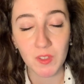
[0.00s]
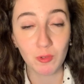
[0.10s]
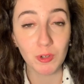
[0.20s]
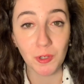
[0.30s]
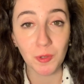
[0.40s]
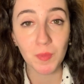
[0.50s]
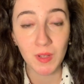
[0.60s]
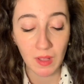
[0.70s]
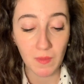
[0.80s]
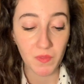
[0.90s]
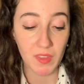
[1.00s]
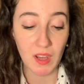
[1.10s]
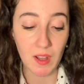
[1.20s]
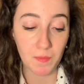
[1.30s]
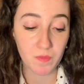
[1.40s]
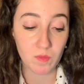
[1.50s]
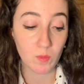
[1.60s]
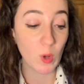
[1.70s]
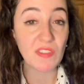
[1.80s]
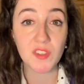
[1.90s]
group that
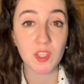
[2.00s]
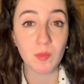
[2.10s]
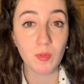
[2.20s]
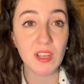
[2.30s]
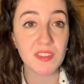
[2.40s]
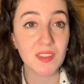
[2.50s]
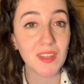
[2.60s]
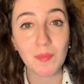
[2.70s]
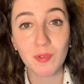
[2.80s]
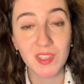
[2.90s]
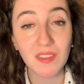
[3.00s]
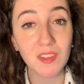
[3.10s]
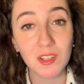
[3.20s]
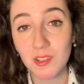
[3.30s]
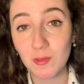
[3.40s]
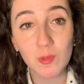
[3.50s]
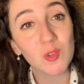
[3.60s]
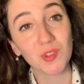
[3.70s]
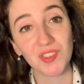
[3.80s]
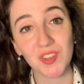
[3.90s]
went to the Brits and they presented an award.